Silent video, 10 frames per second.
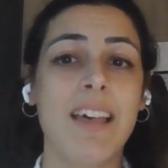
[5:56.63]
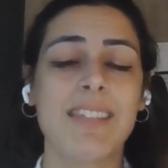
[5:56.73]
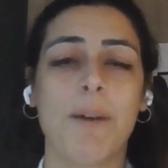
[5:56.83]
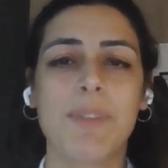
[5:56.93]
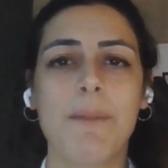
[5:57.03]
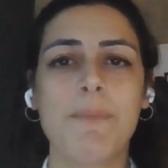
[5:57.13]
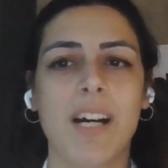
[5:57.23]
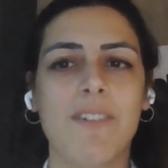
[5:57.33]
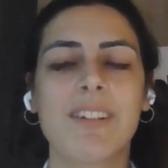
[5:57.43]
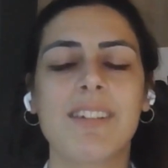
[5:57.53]
Sometimes
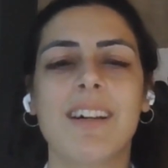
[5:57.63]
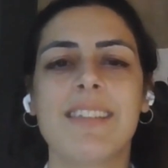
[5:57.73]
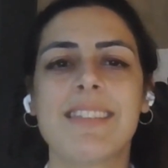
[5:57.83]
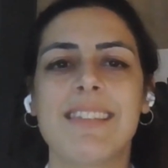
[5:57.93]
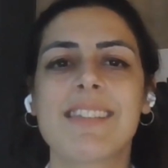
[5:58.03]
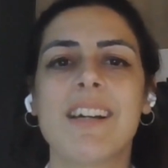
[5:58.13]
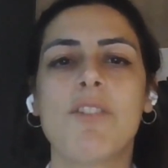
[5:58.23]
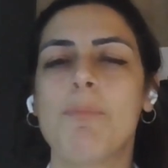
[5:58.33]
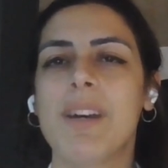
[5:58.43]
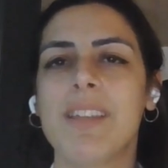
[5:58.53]
our clients
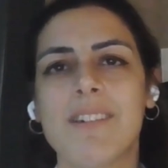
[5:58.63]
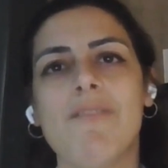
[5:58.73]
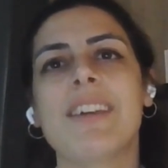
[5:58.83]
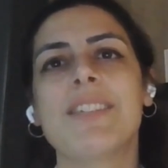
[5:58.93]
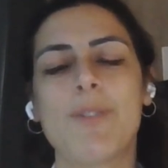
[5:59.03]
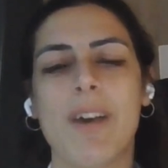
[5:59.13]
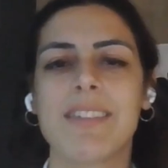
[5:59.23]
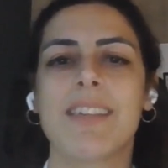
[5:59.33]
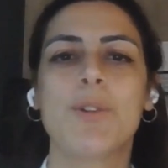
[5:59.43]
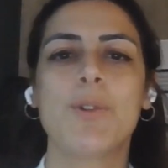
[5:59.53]
discover better ways to
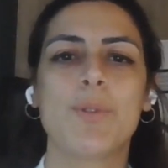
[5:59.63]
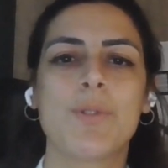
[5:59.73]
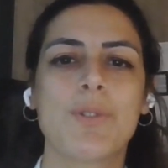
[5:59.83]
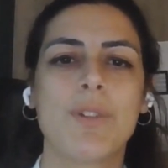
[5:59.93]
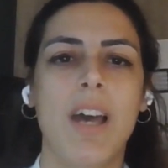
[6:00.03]
execute